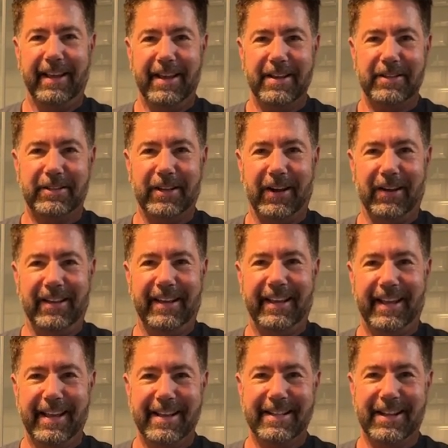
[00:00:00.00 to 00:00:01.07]
So
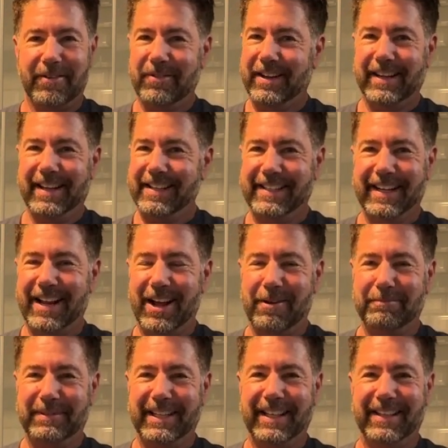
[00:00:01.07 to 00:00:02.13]
that really doesn't
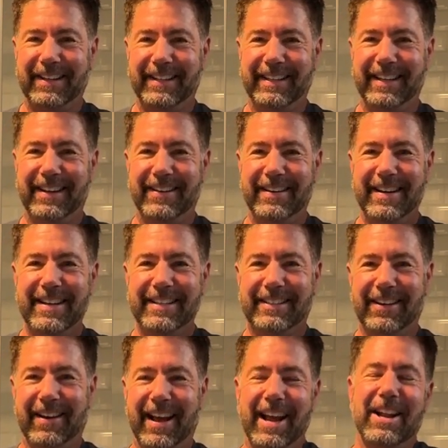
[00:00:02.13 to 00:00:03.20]
help either,
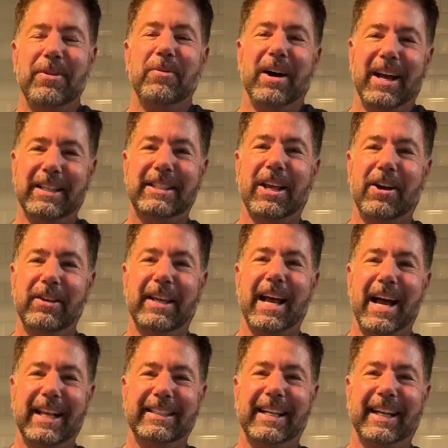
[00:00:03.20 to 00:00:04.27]
So anyway, so you
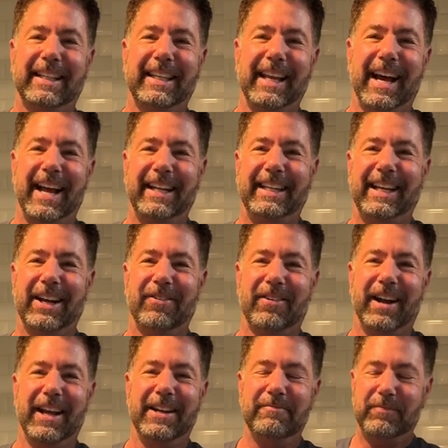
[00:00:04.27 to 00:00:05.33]
guys get the idea,
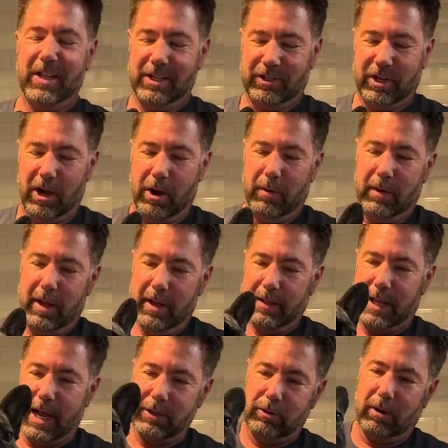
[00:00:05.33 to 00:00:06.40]
right? So
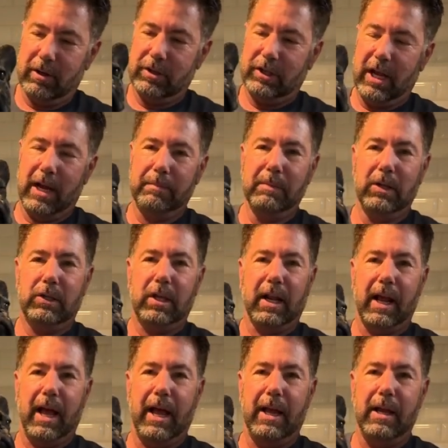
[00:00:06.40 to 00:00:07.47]
that's our segment
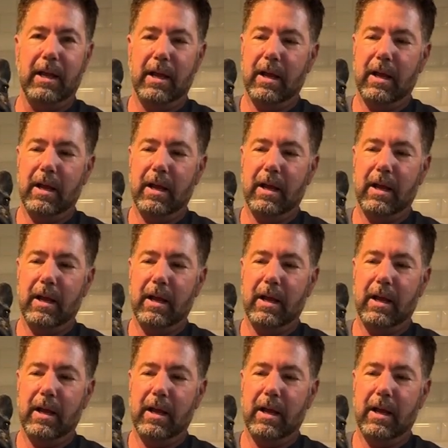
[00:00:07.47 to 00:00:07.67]
today.